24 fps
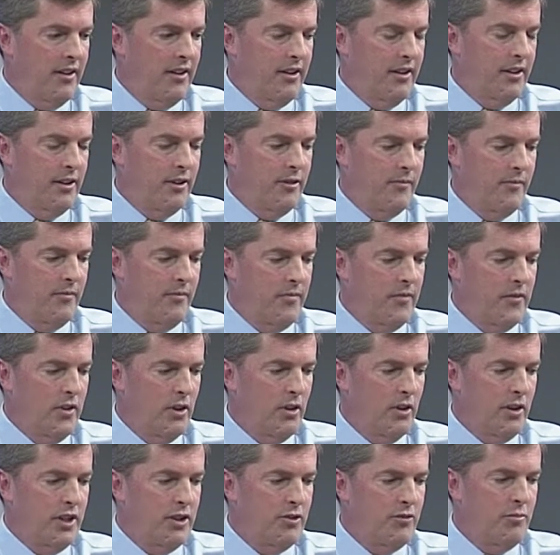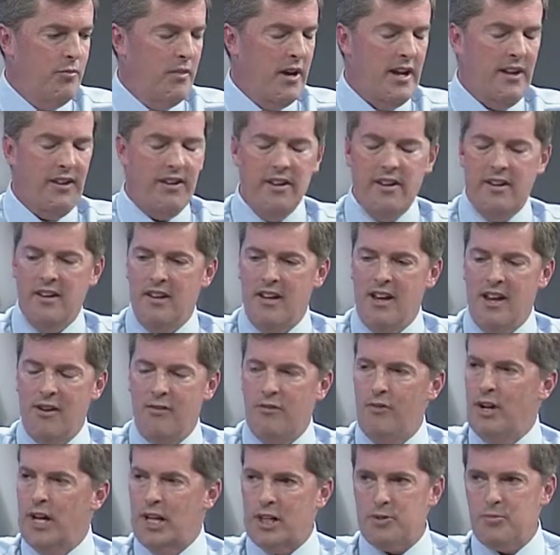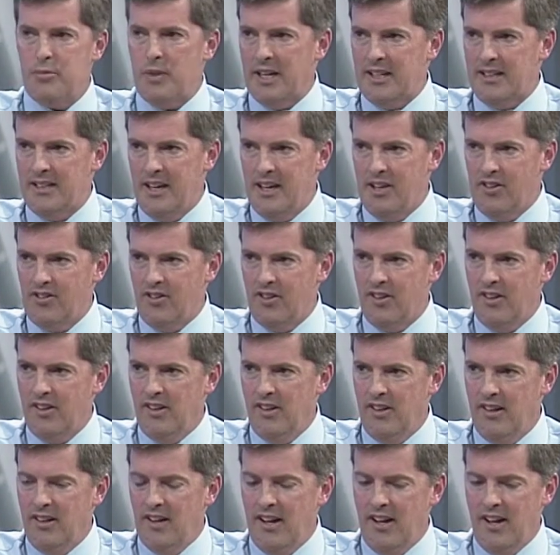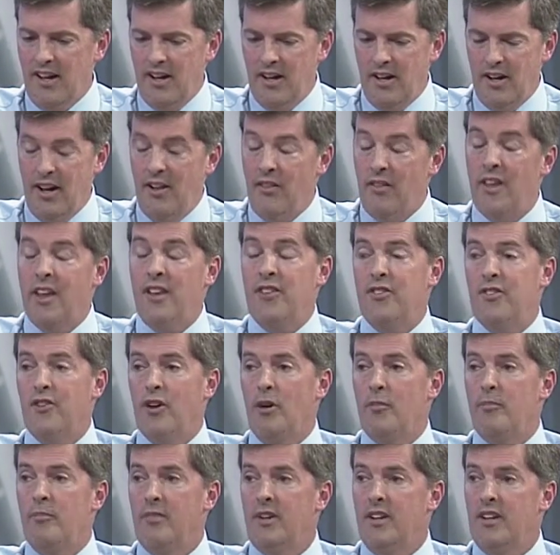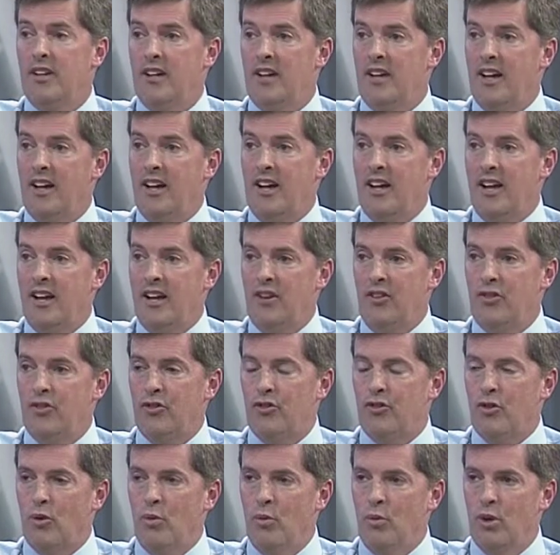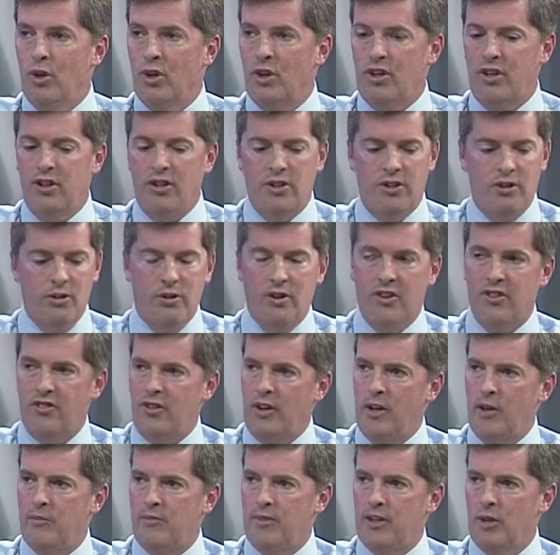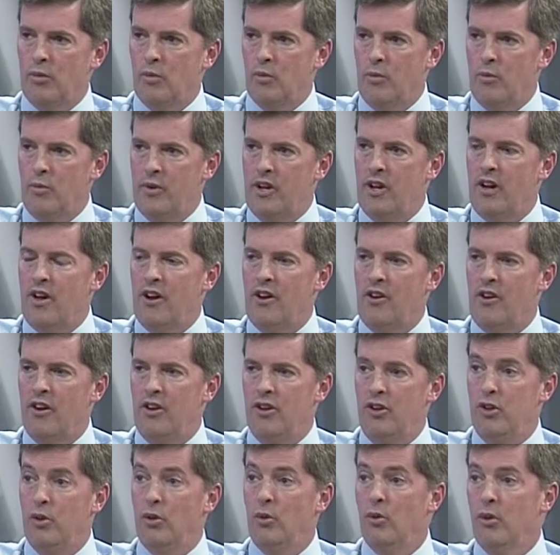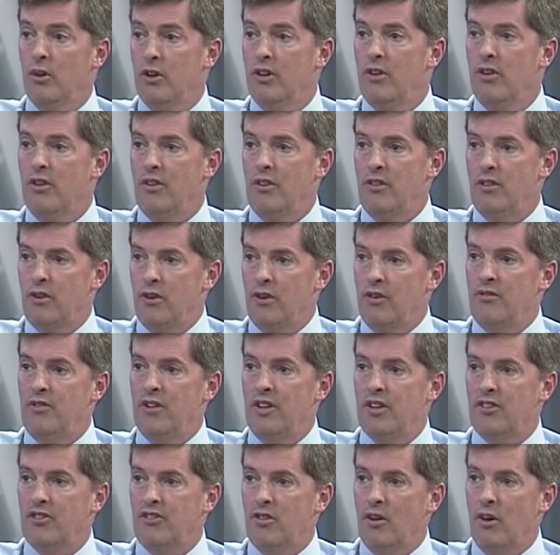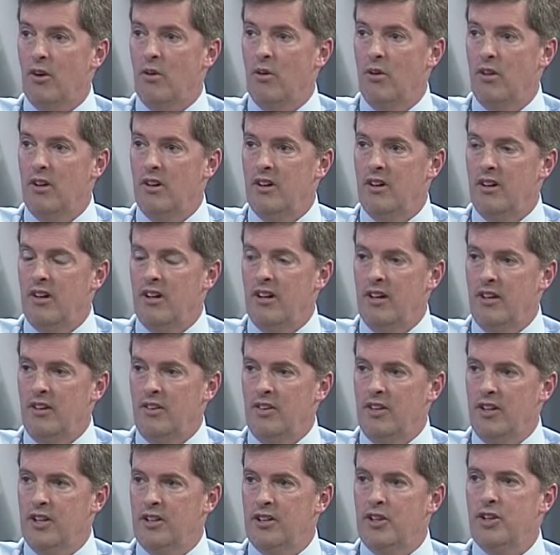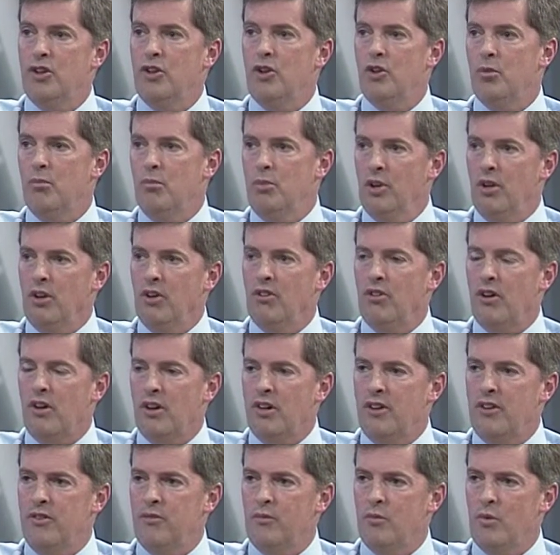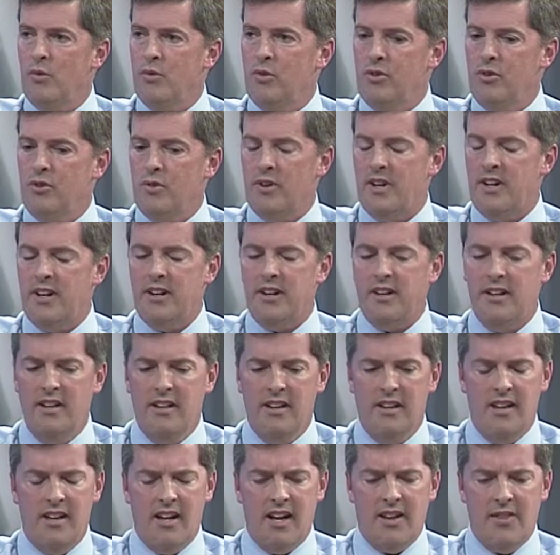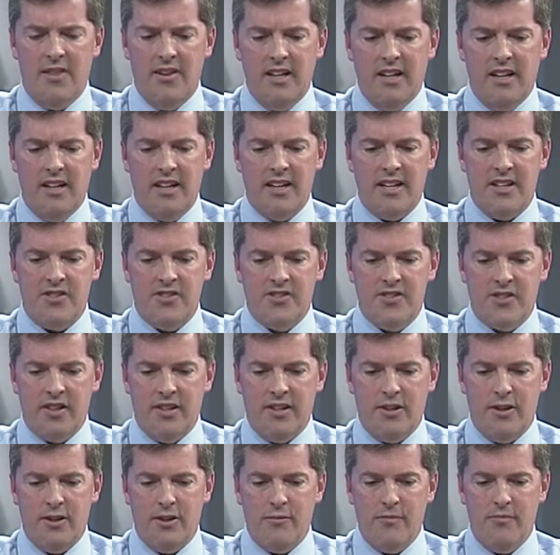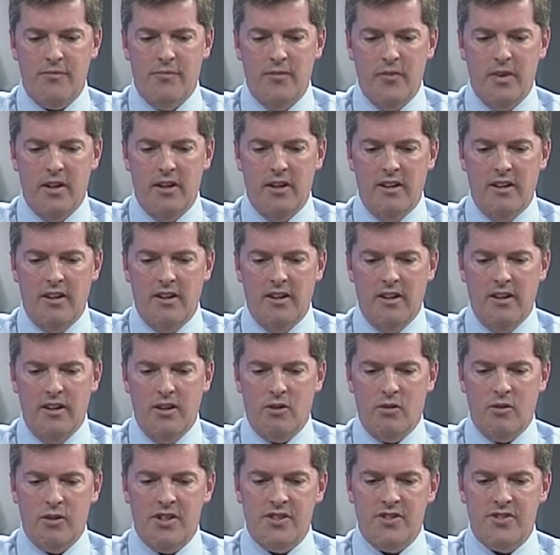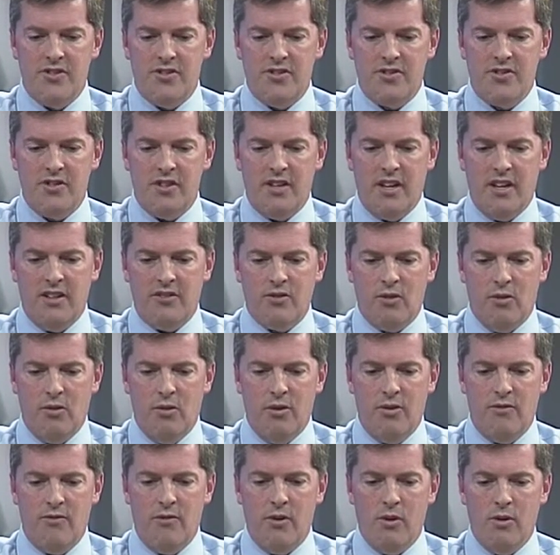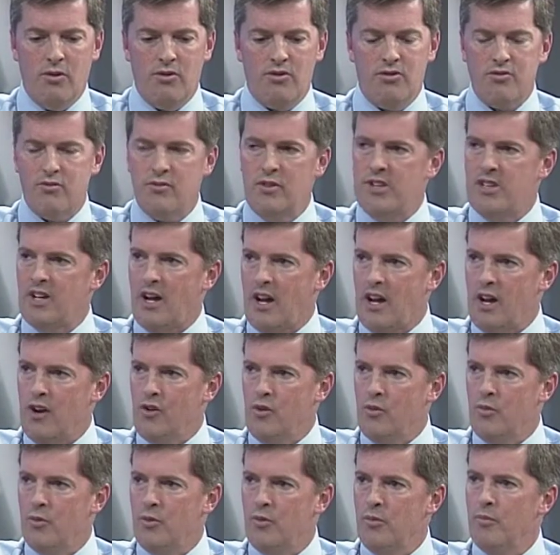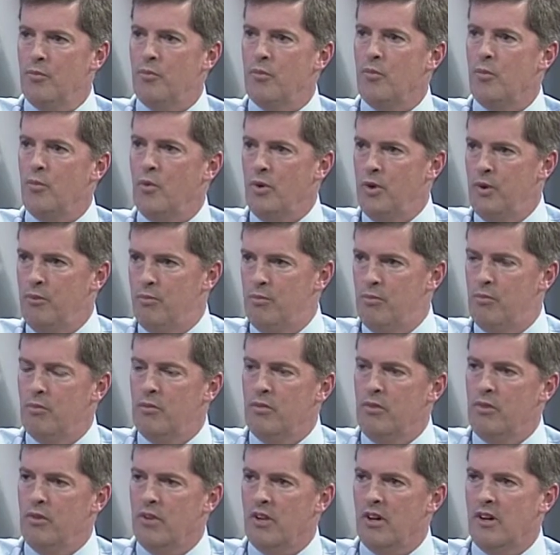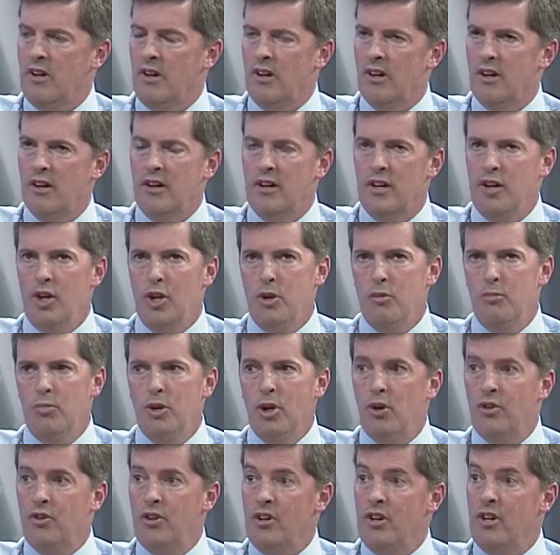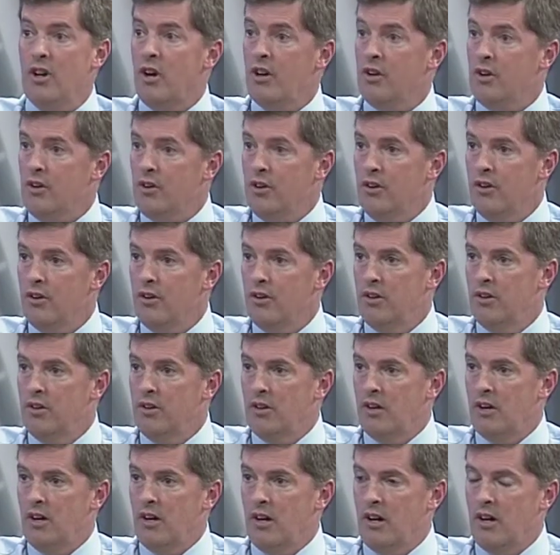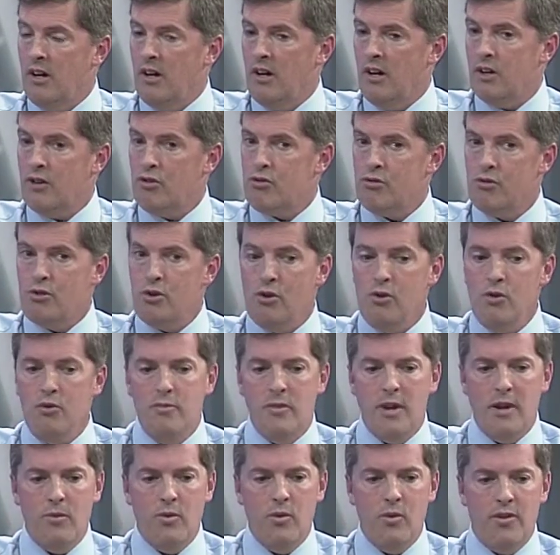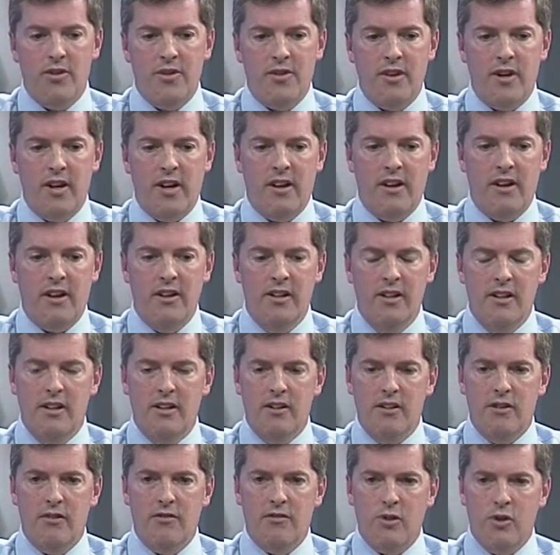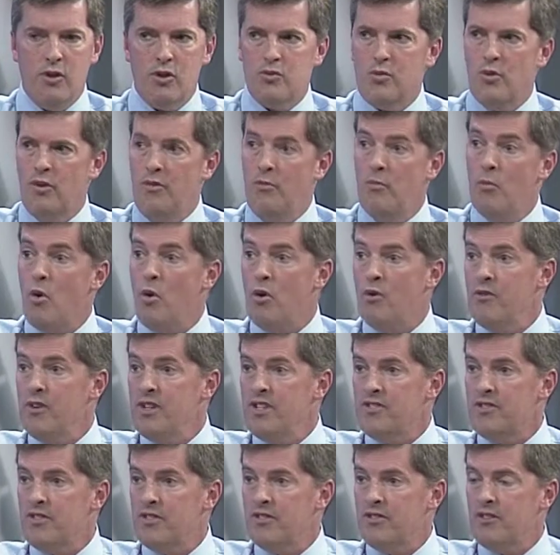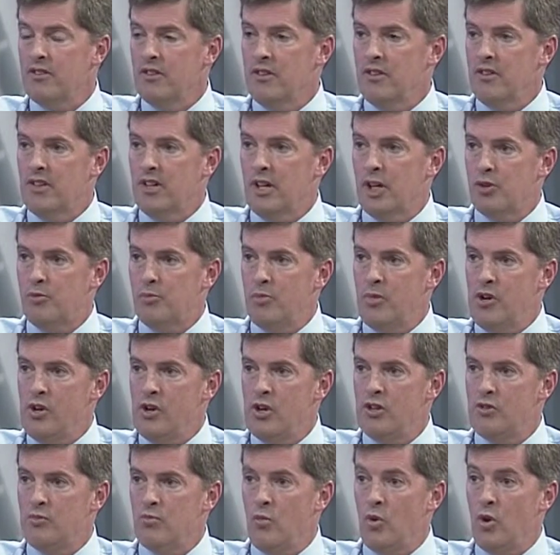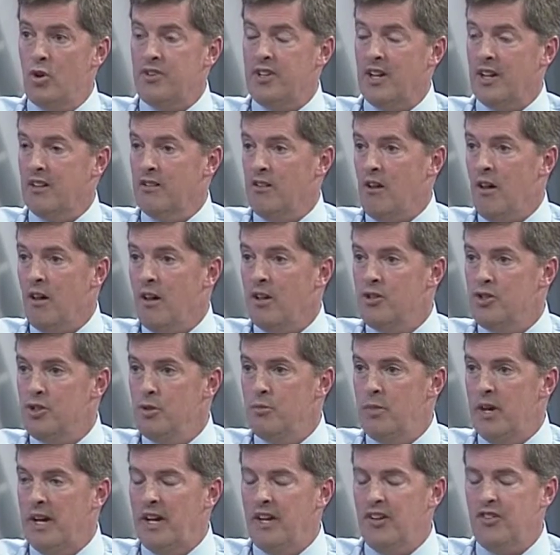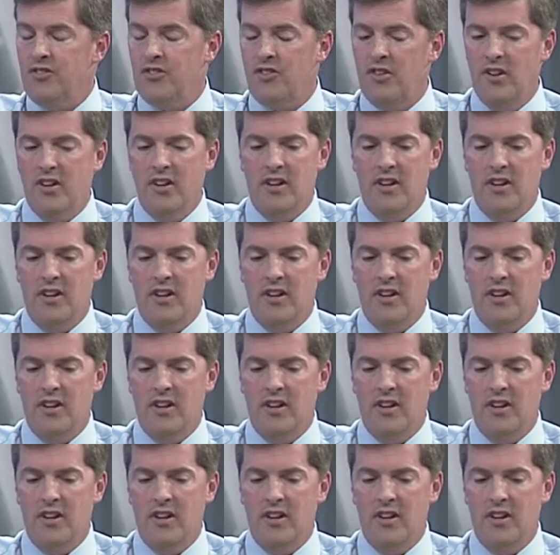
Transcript: um, you know he's met every expectation uh, and then some. And so we're looking to do the same thing when we hire a new third VSO and continue to build on what we're doing. And I think as um, you know, as as older folks retire and we we uh, build a younger uh, crew, maybe with uh, folks with more recent experience, more technology base.